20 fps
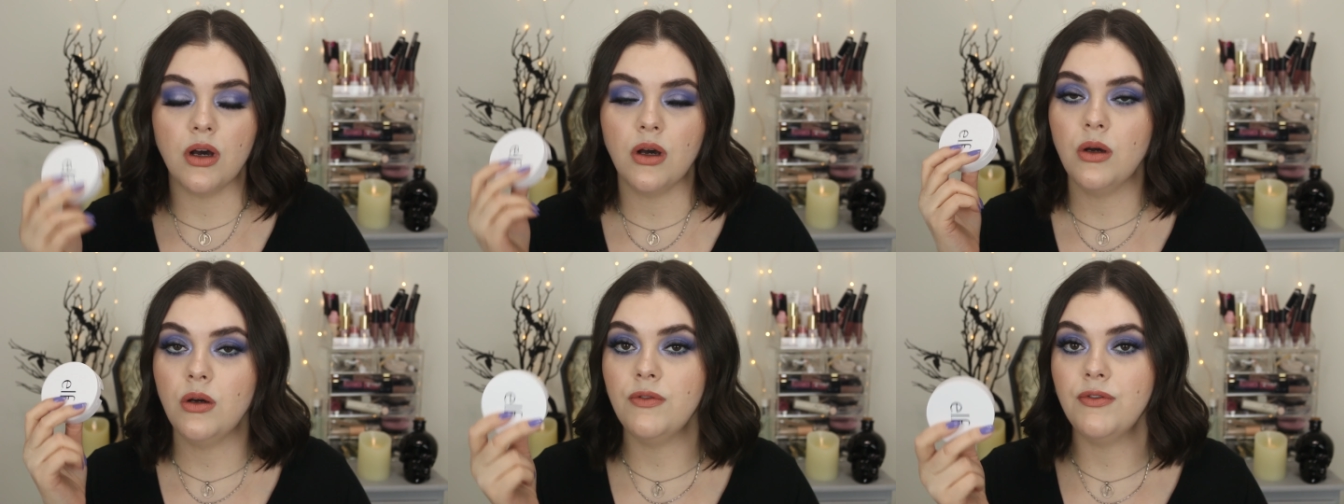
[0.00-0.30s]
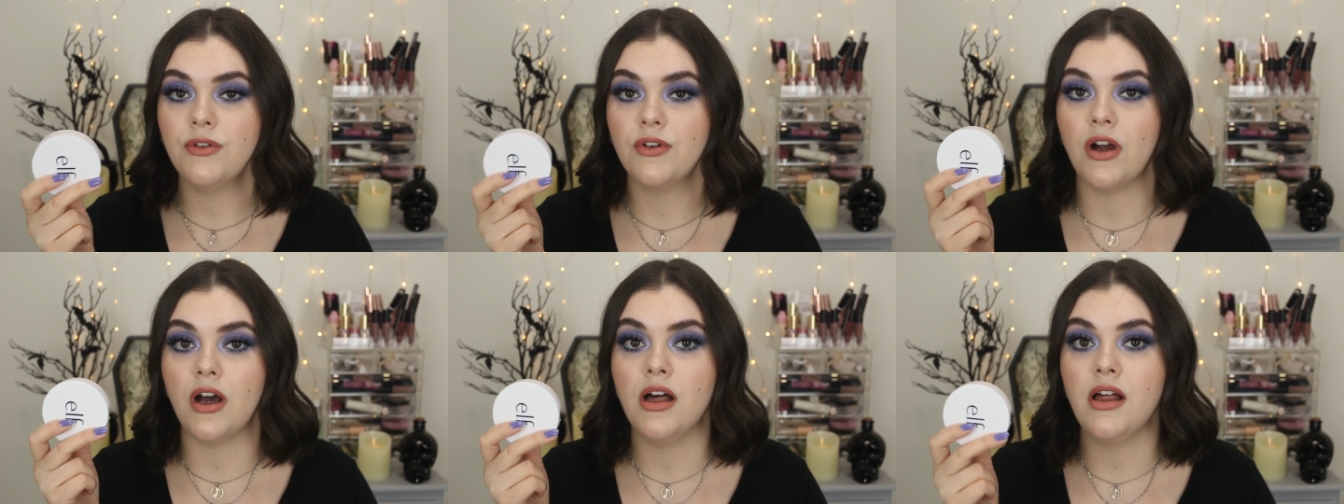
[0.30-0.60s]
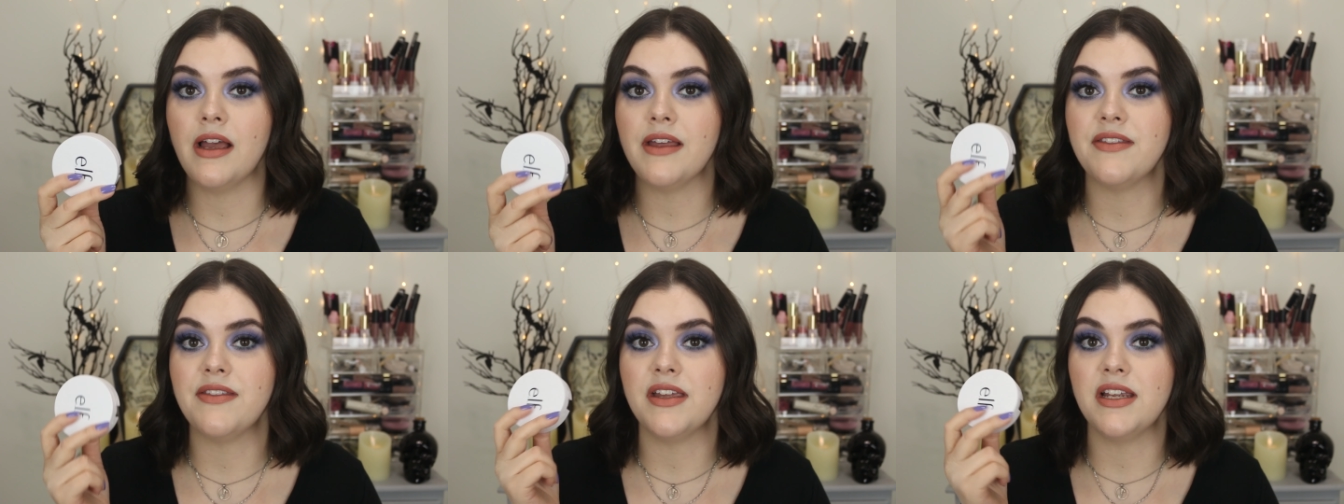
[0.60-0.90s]
Overall,
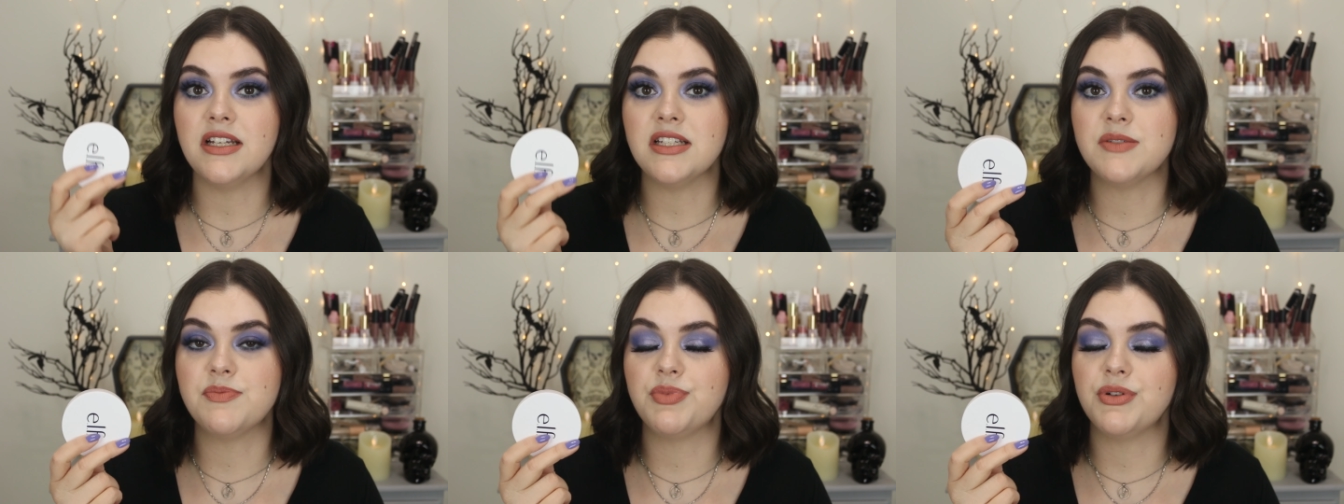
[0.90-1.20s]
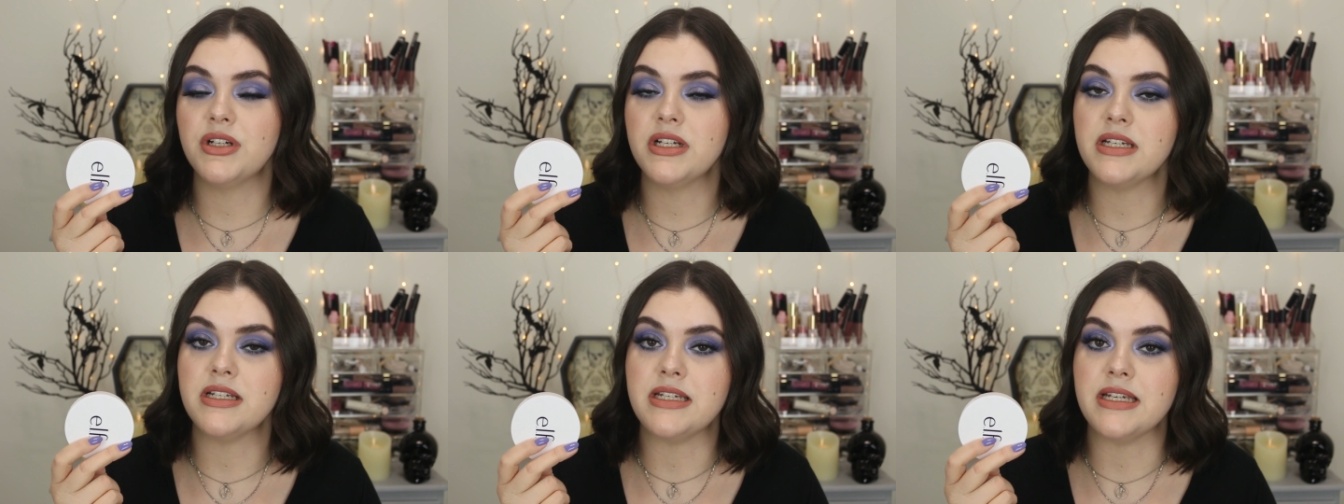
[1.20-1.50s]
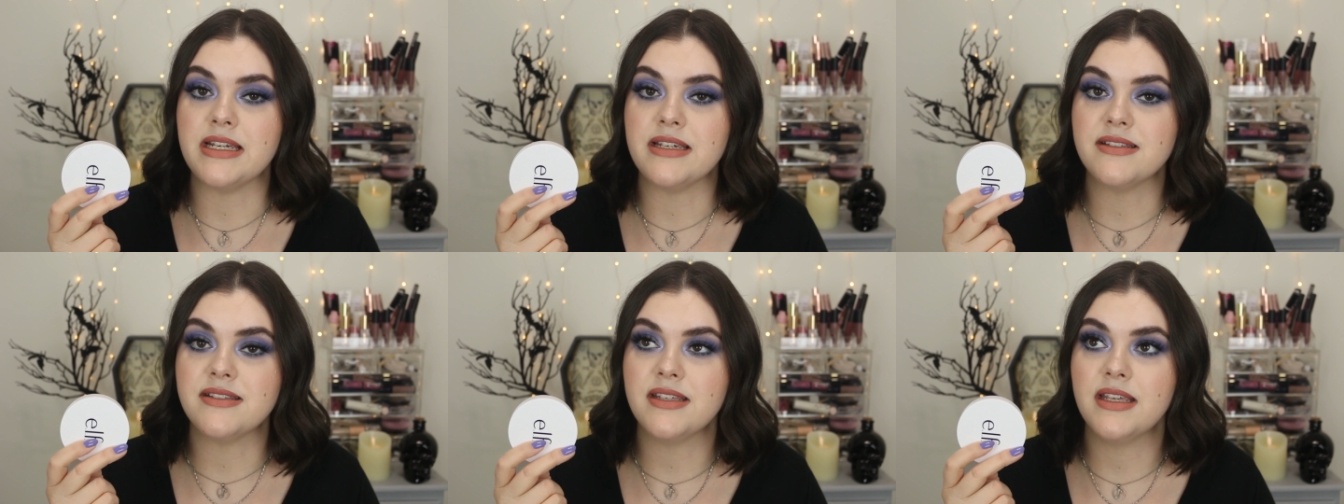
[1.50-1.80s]
I think it's pretty
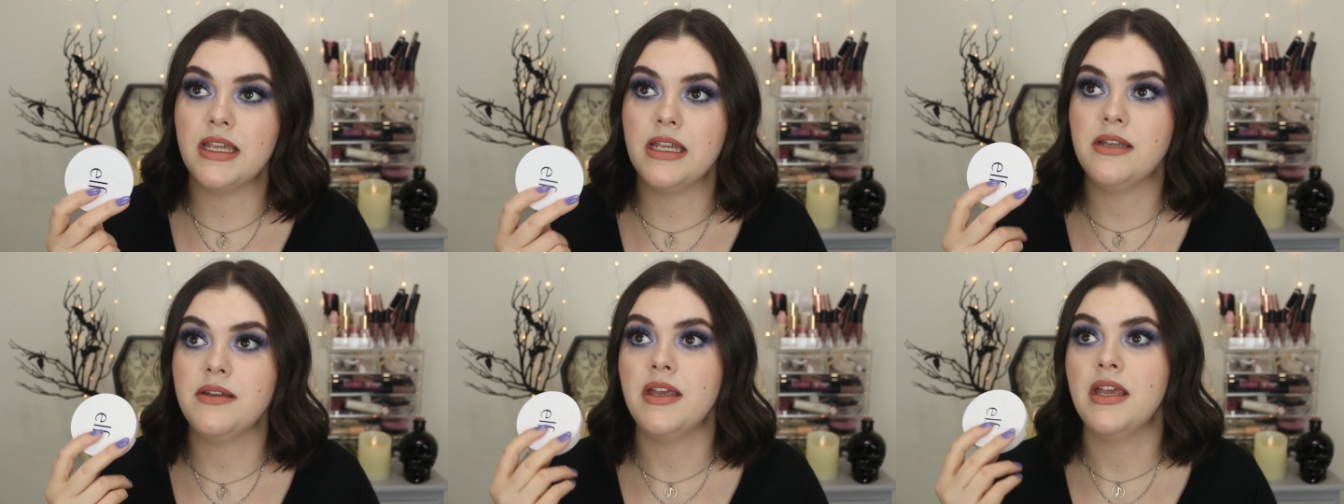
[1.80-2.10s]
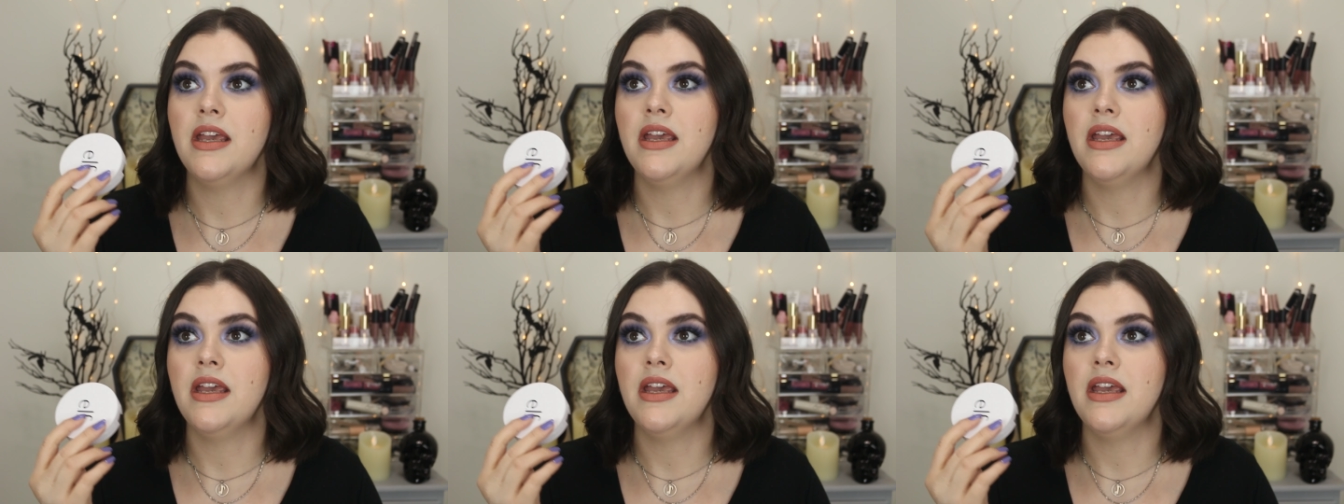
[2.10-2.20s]
decent.